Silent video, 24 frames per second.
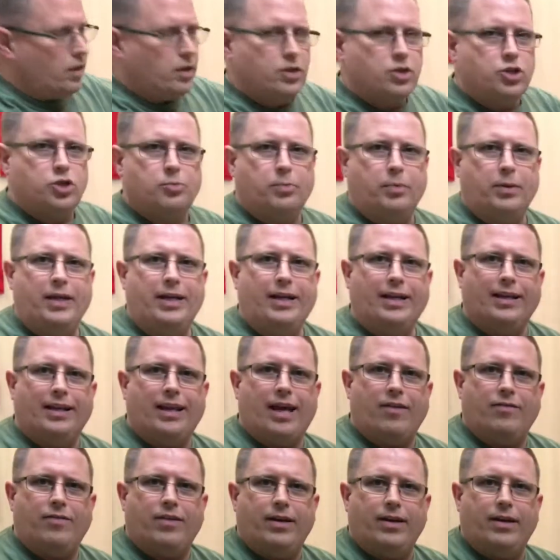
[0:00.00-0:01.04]
Spleen
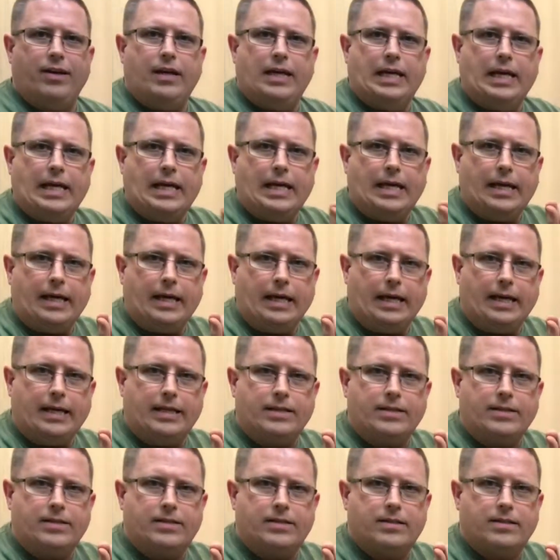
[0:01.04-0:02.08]
11
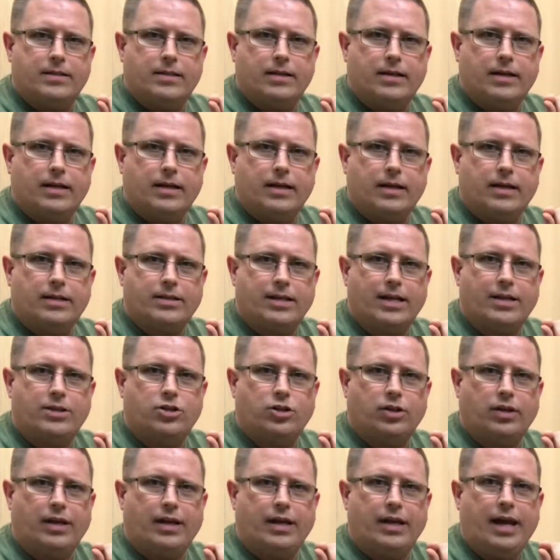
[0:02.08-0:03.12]
is
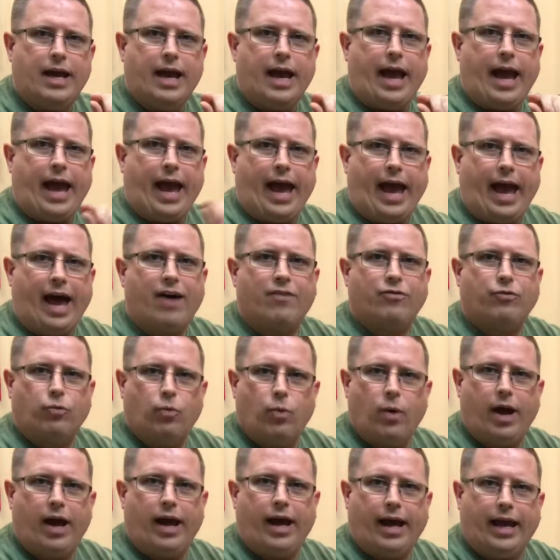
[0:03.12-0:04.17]
essentially
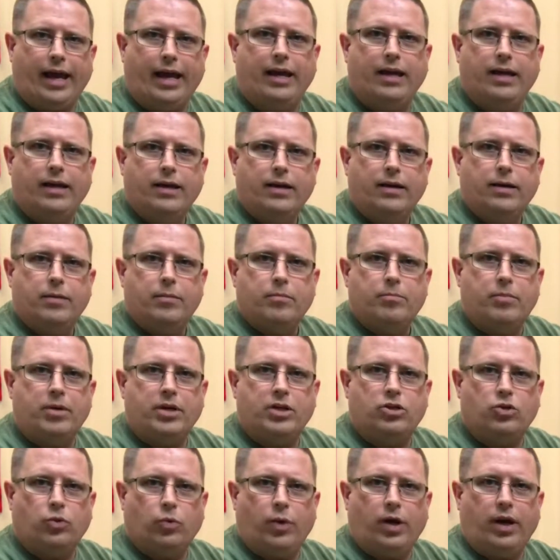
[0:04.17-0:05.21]
halfway
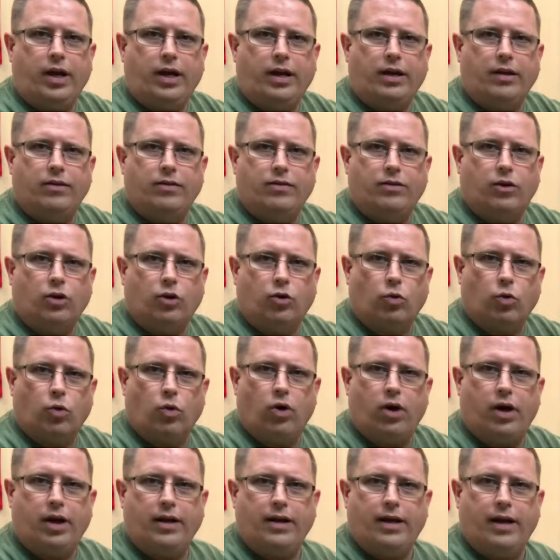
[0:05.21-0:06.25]
between the
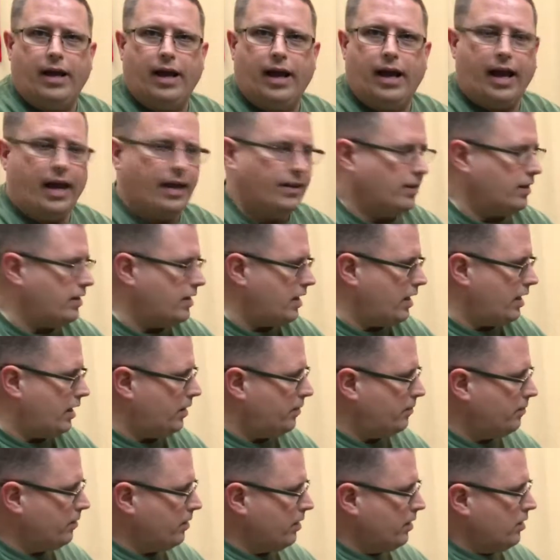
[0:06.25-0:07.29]
groin and the
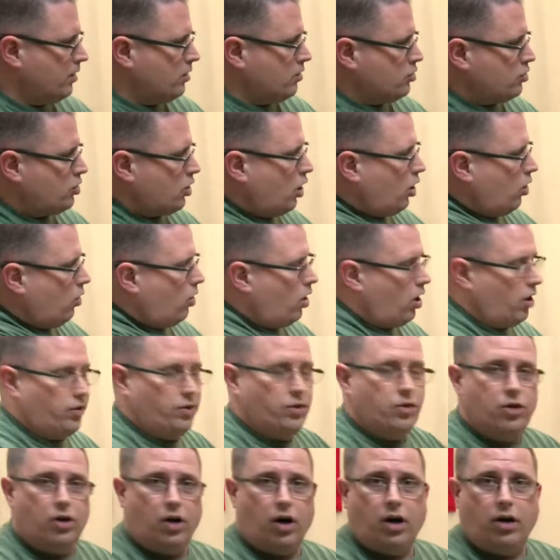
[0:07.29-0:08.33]
knee. So
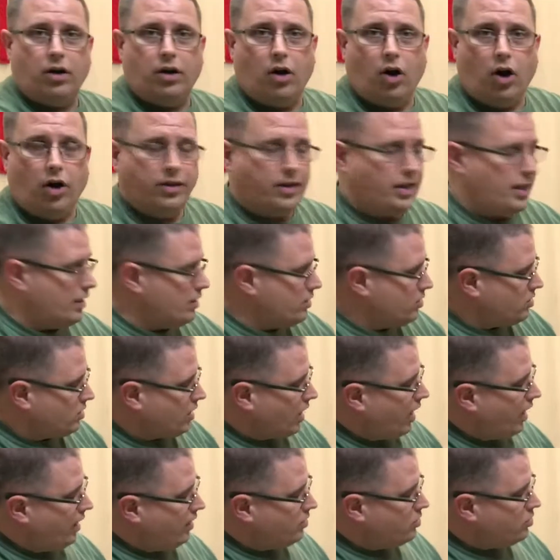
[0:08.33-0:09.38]
on, on the
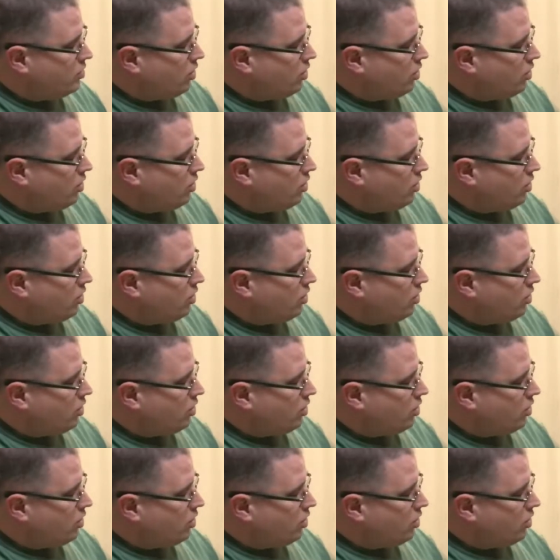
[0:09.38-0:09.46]
inside.